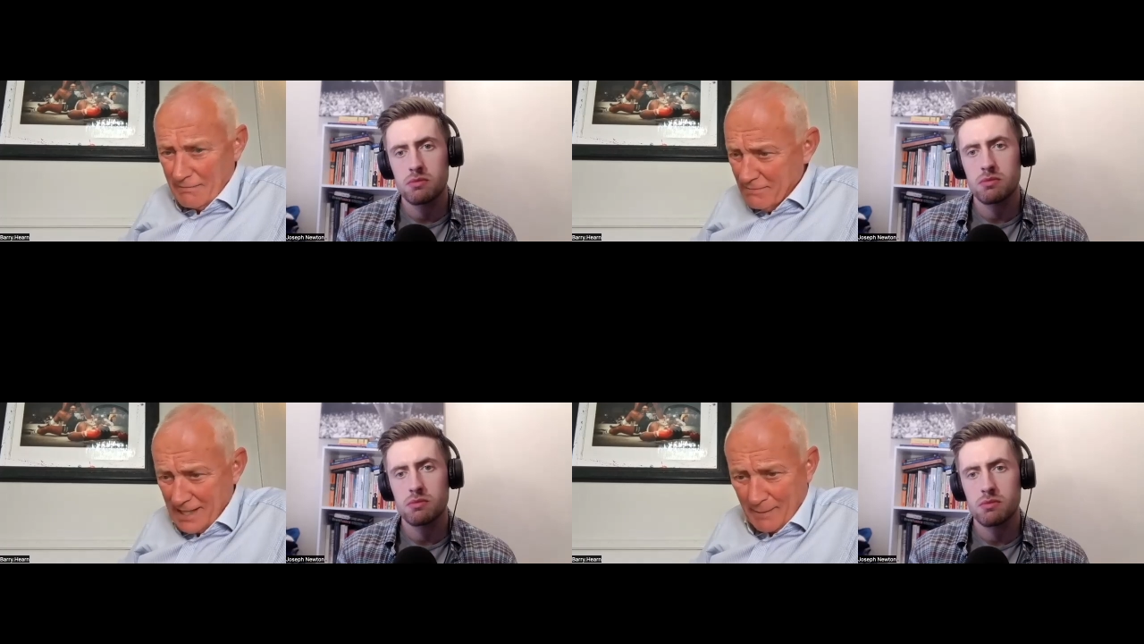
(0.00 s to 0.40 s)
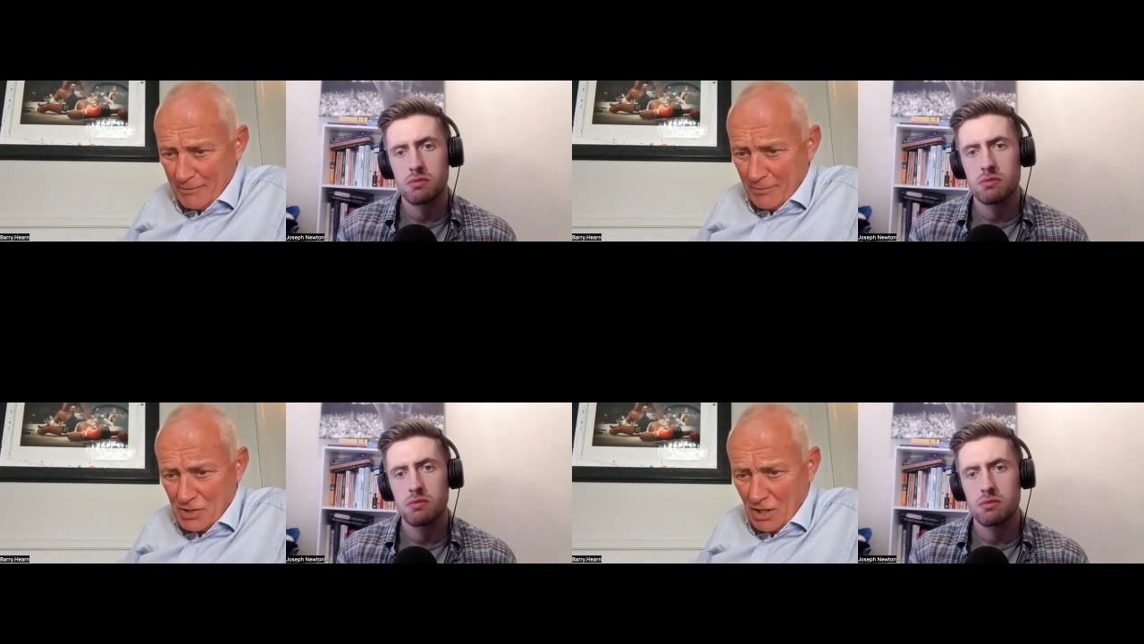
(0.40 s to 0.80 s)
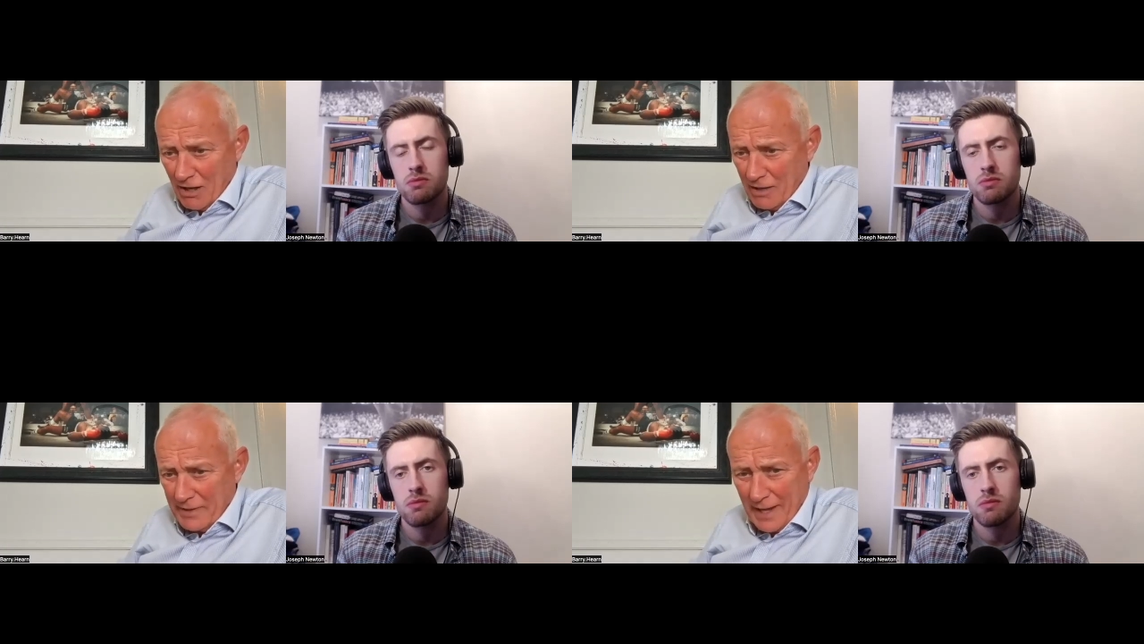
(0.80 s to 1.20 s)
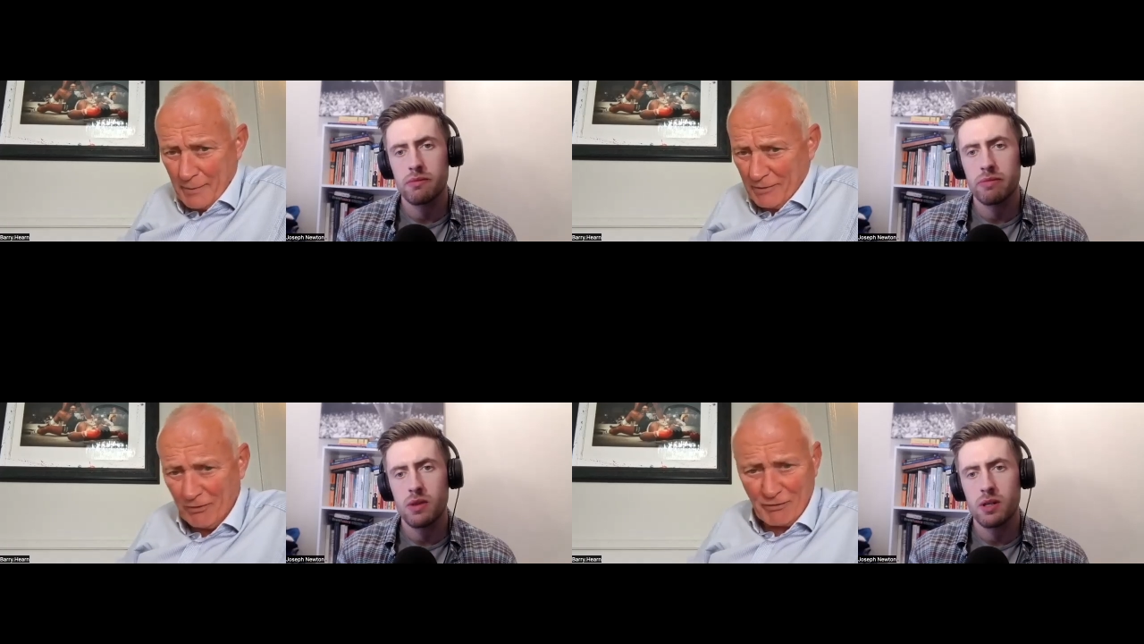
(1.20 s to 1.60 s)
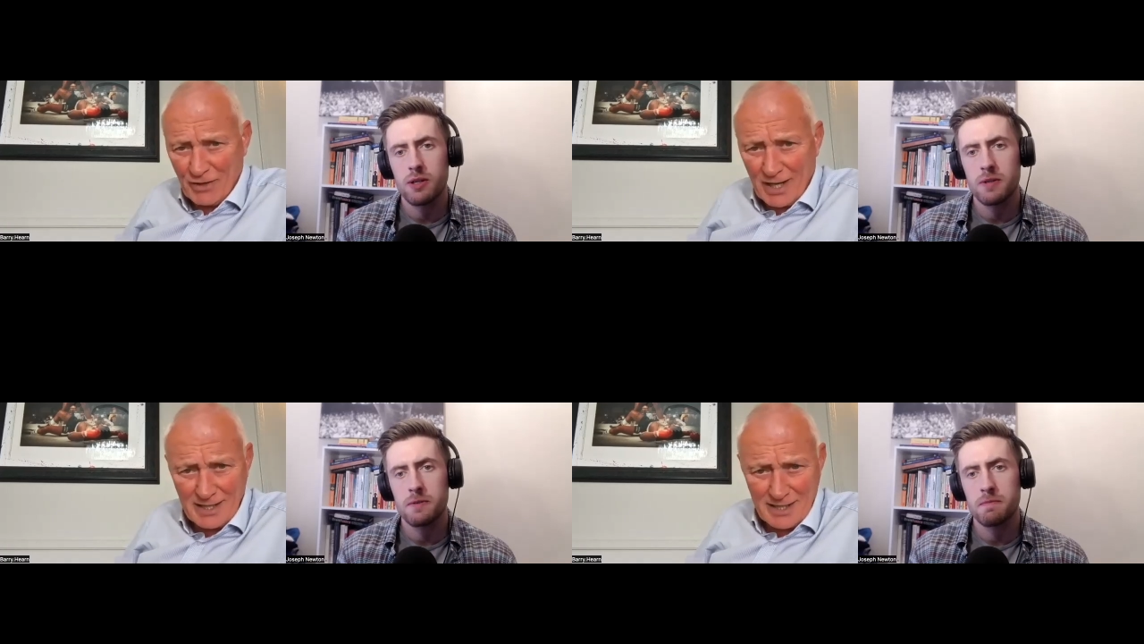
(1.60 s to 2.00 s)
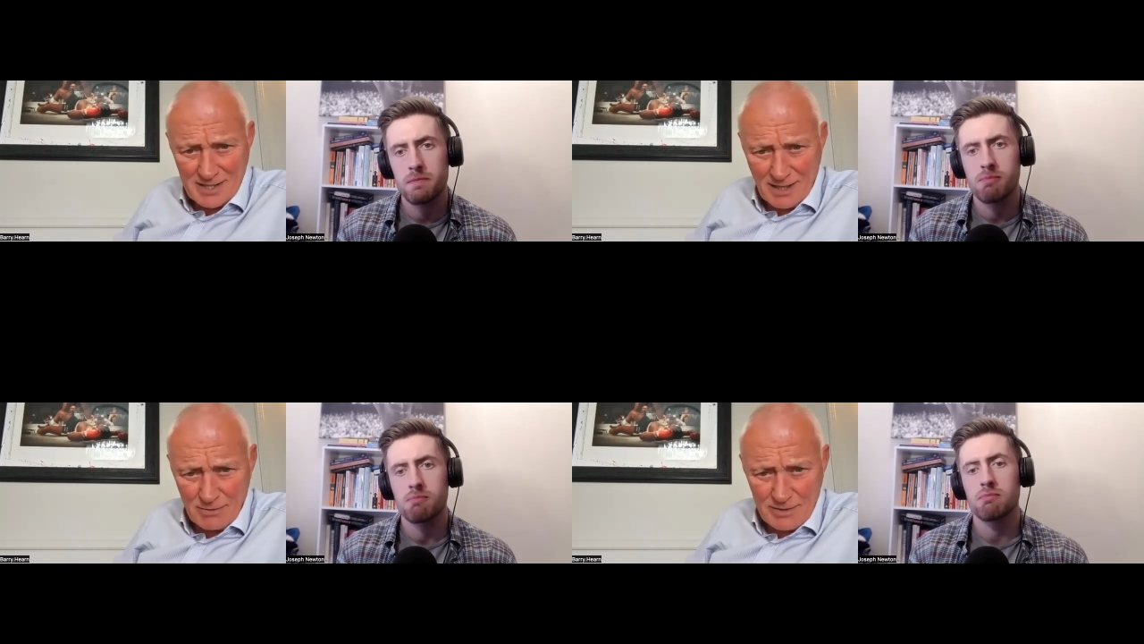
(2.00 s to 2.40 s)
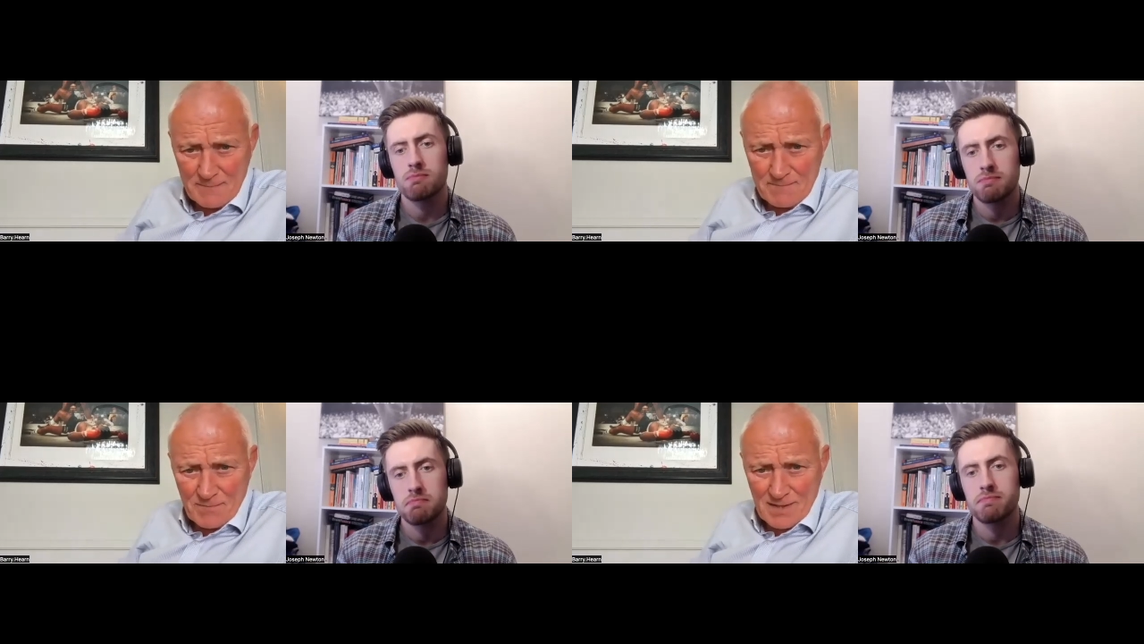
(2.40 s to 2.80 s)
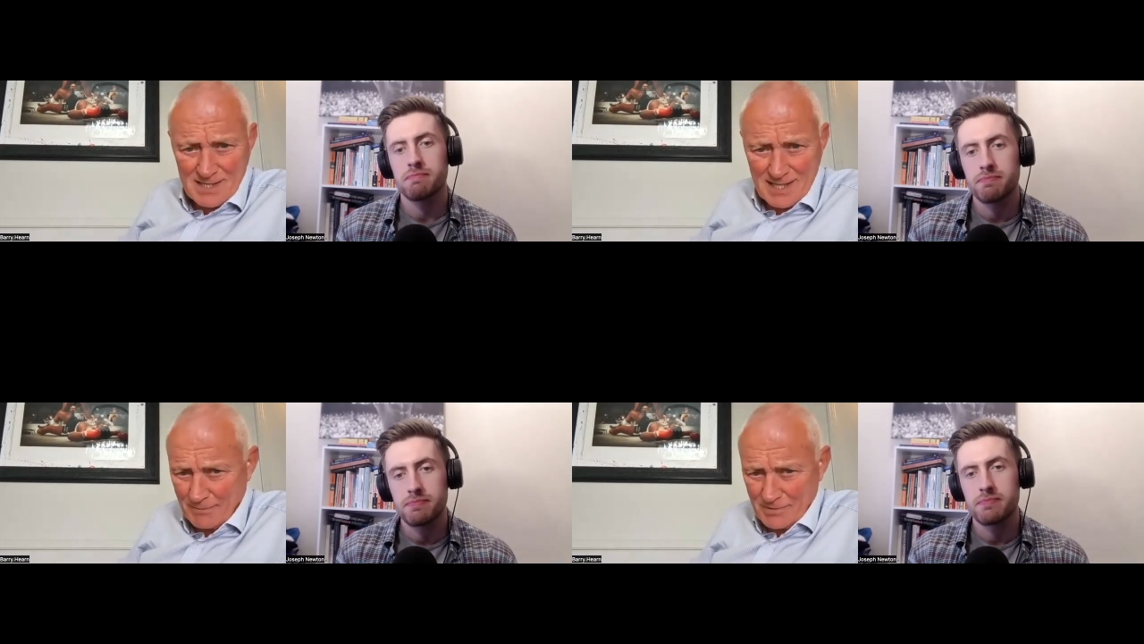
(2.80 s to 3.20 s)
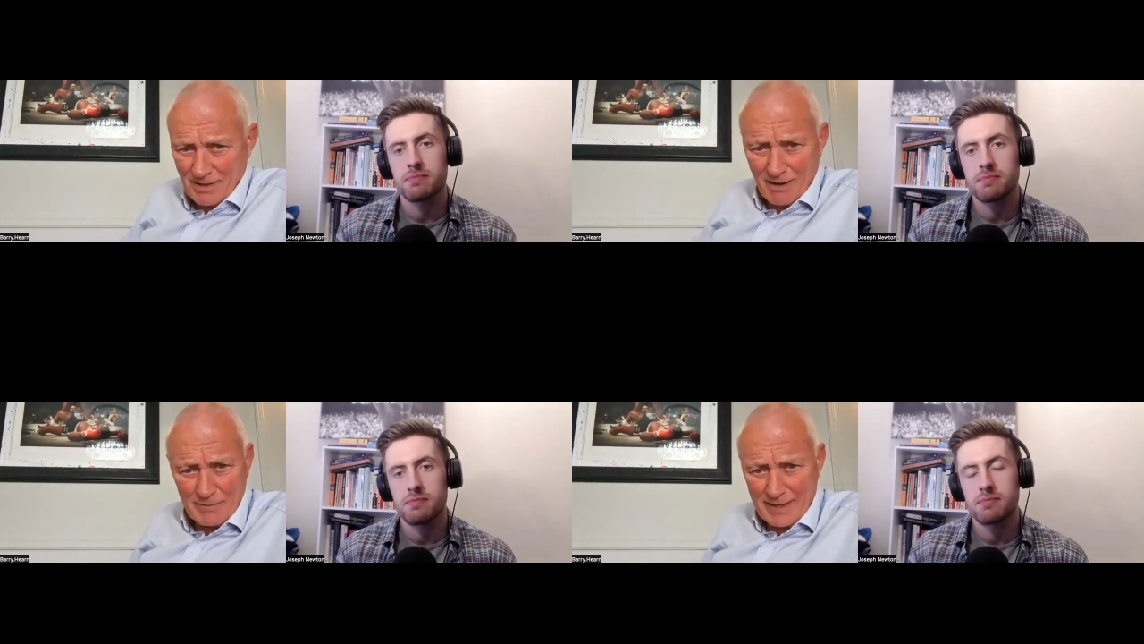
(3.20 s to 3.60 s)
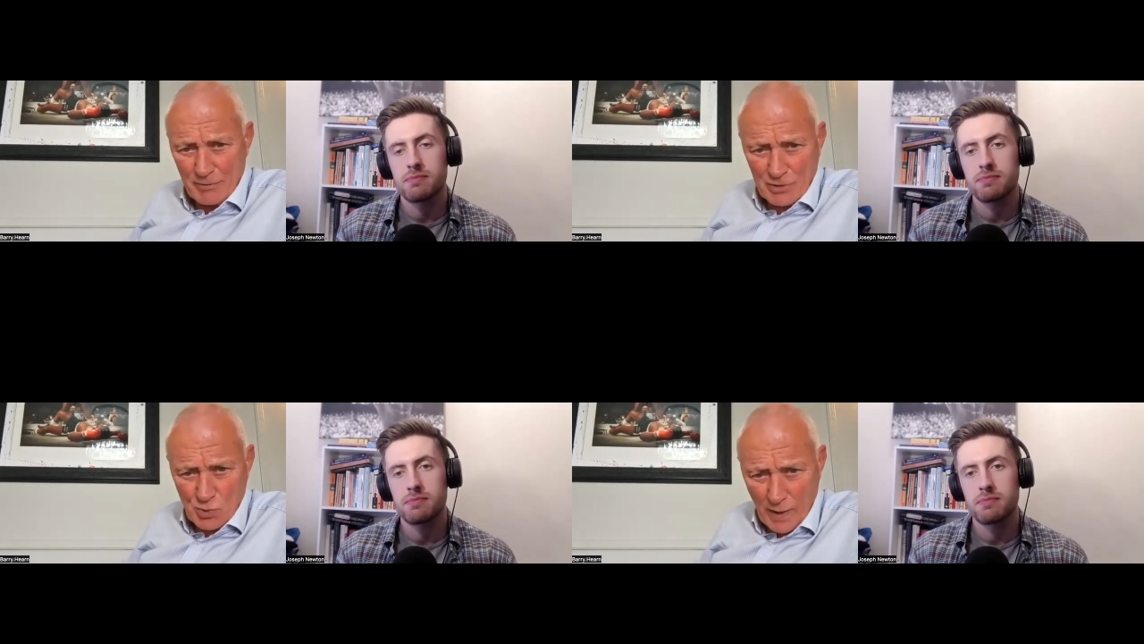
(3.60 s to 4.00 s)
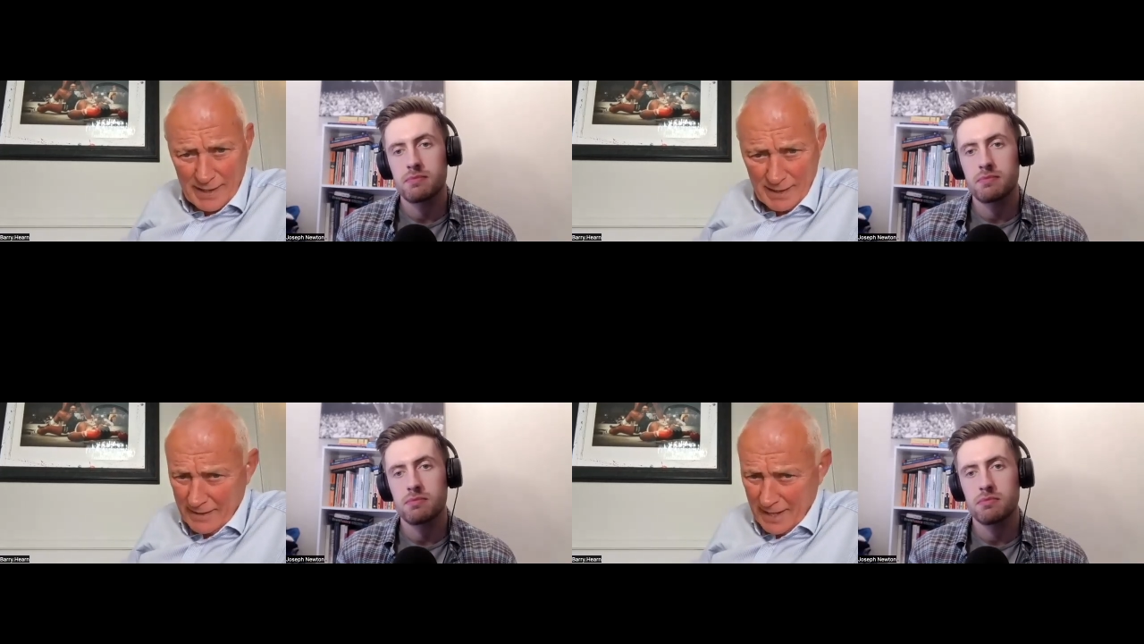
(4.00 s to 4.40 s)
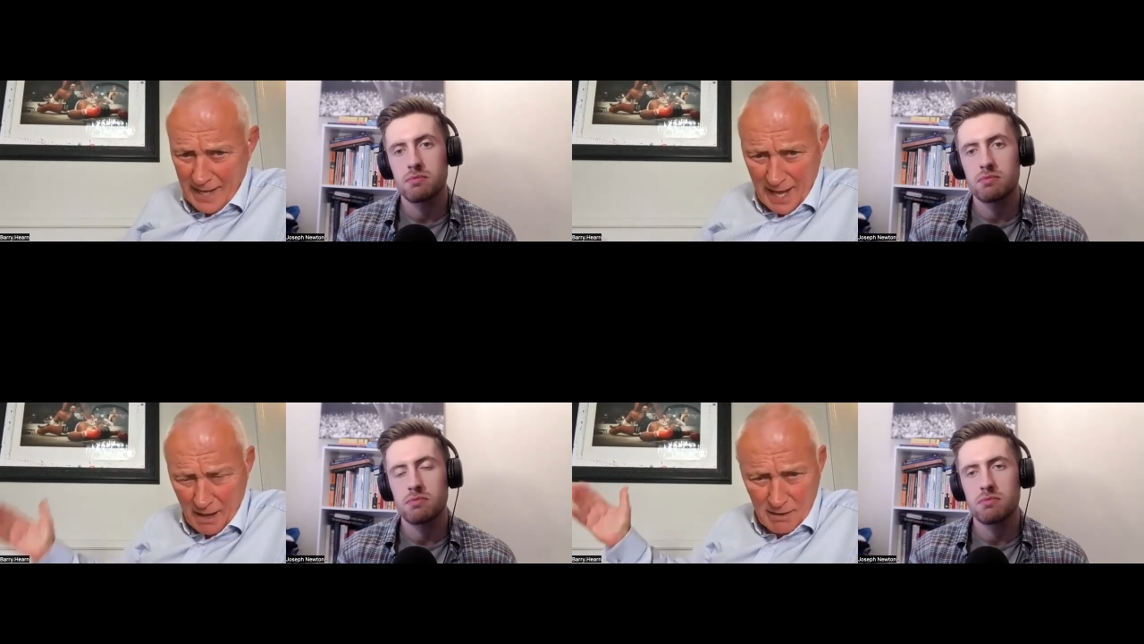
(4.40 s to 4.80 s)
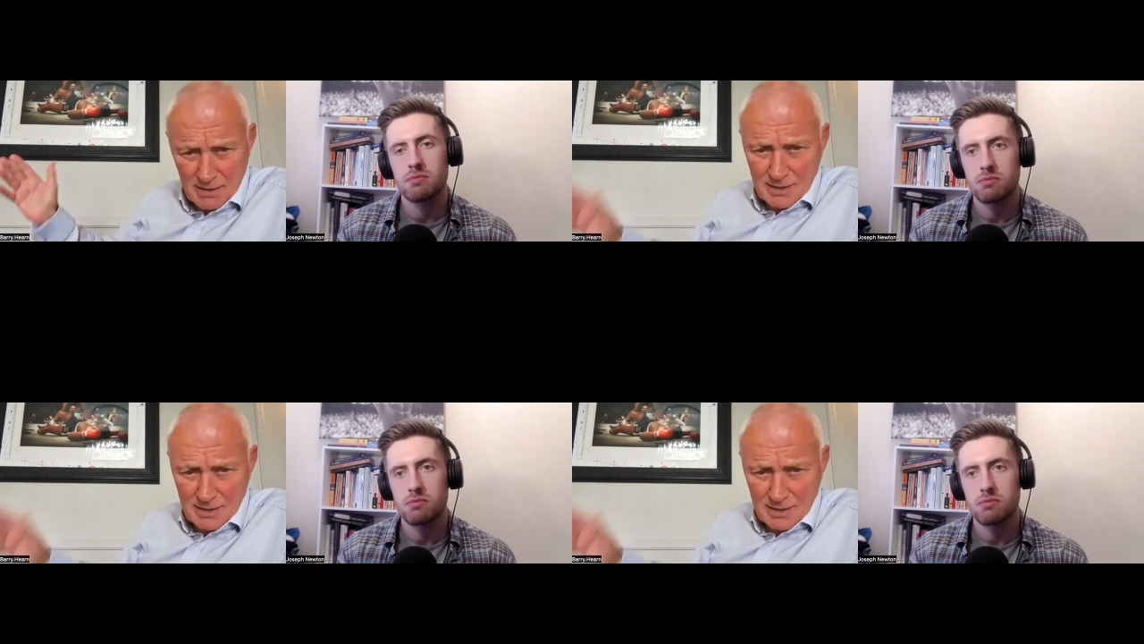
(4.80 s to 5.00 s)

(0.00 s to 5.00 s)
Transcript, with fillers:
Speaker 1: Some of them started when they was 15 years old. Some started when they were 20, and they're now